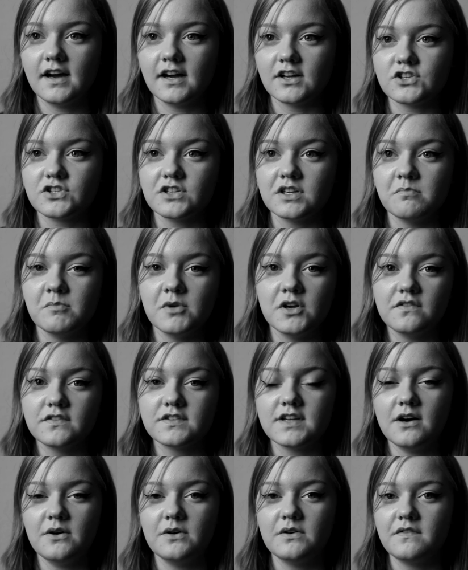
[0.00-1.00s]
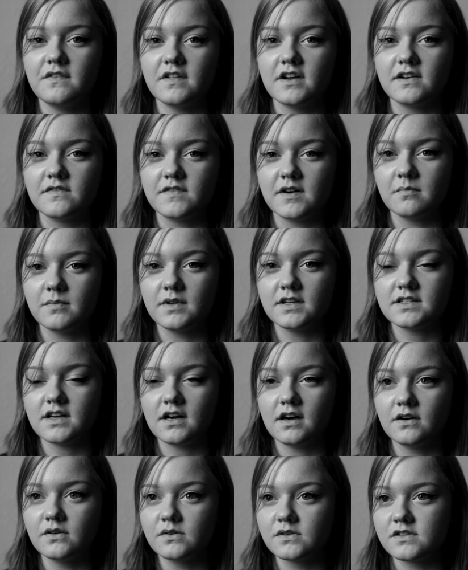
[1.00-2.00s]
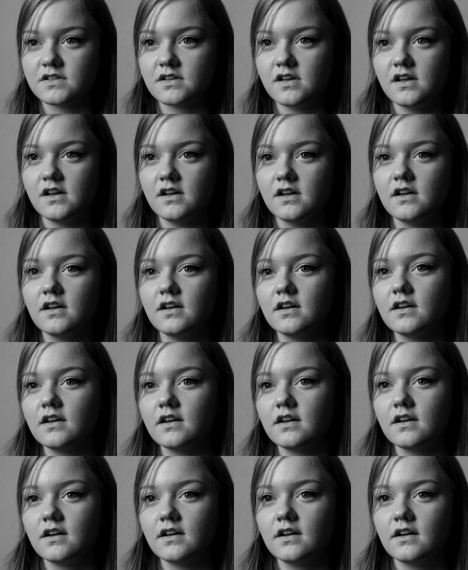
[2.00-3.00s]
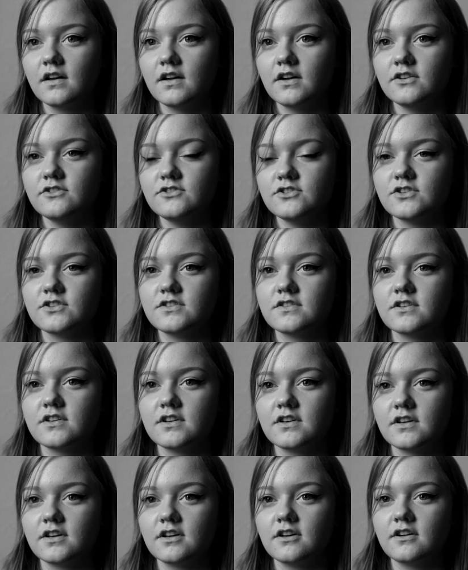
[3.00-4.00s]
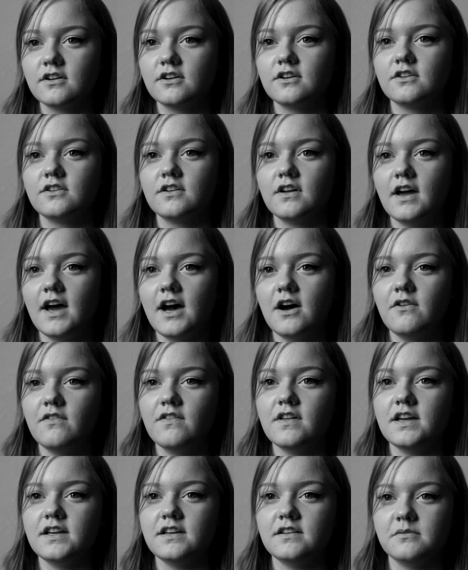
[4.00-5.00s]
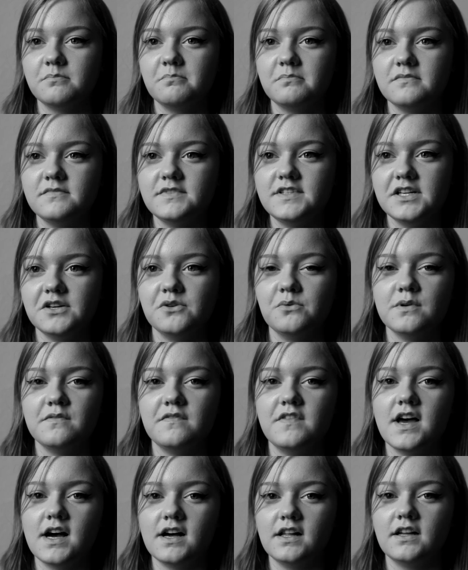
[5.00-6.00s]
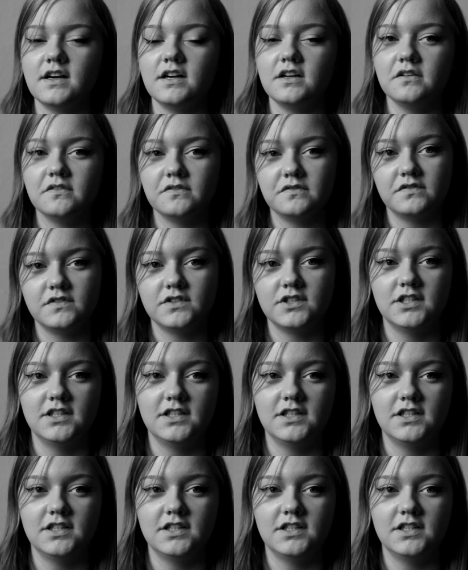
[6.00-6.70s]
actually moves out of their family's house and just how they deal with their life.